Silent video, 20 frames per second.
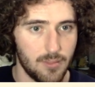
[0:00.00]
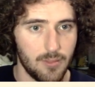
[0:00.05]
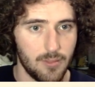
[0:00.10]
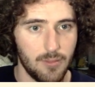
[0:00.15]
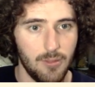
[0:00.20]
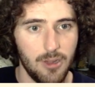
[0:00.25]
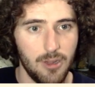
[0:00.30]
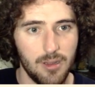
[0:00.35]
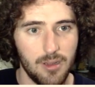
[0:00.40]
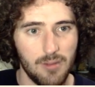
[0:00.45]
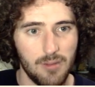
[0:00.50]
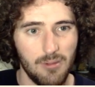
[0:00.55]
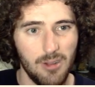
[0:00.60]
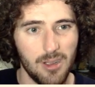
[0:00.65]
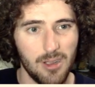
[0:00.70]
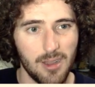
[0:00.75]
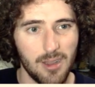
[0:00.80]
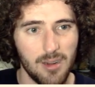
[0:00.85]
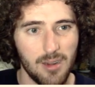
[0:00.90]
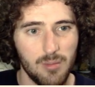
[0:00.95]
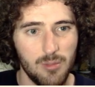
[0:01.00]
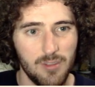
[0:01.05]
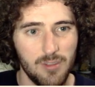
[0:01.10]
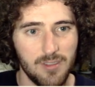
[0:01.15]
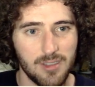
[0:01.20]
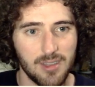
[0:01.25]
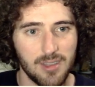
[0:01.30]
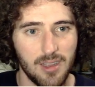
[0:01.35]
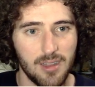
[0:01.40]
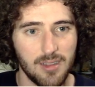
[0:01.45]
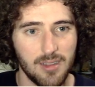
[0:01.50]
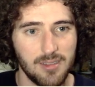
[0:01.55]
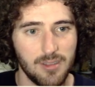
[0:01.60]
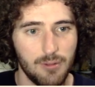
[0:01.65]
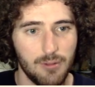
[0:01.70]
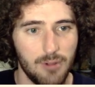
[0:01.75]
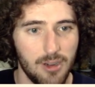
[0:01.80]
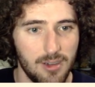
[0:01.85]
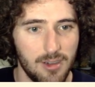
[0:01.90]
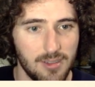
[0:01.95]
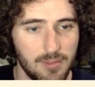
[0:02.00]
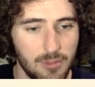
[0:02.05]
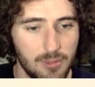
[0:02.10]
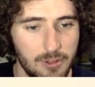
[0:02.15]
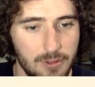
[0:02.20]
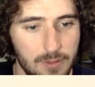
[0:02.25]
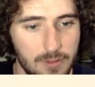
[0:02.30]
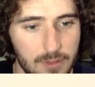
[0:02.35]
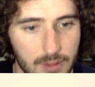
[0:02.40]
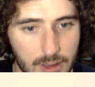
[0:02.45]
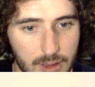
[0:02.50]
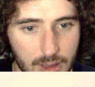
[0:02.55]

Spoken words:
What kind of move is that? That's the weirdest move